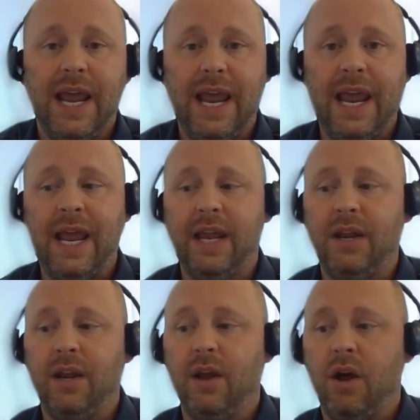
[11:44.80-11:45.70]

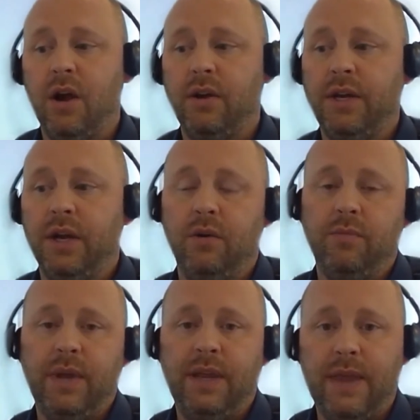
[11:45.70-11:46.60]
and are you
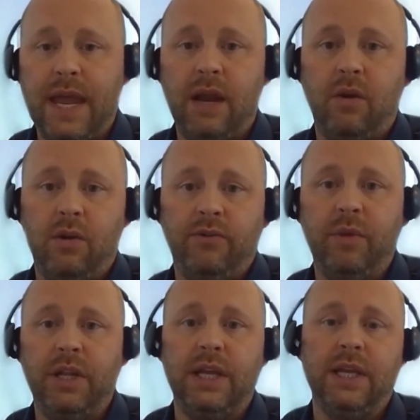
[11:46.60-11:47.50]
know and that
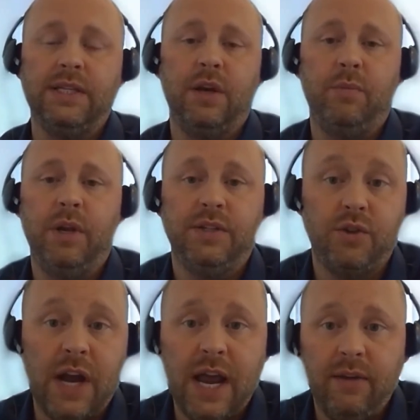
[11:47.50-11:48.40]
ultimately is helping us
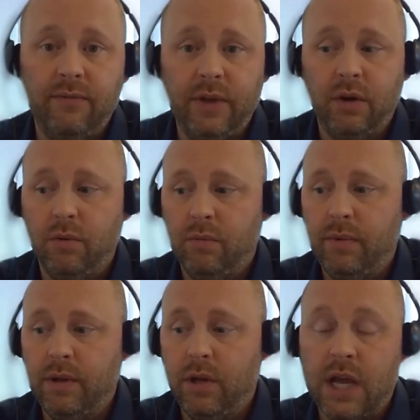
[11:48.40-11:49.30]
drive you know
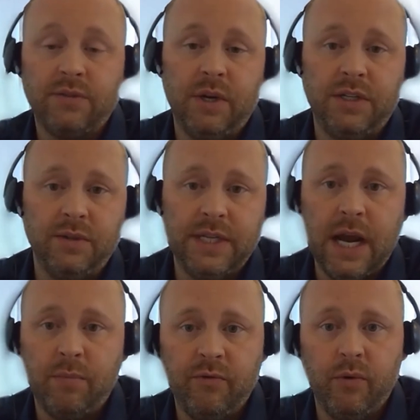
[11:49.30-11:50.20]
loss ratios that
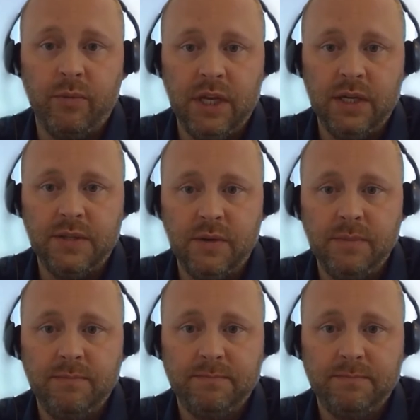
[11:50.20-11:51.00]
outperform the industry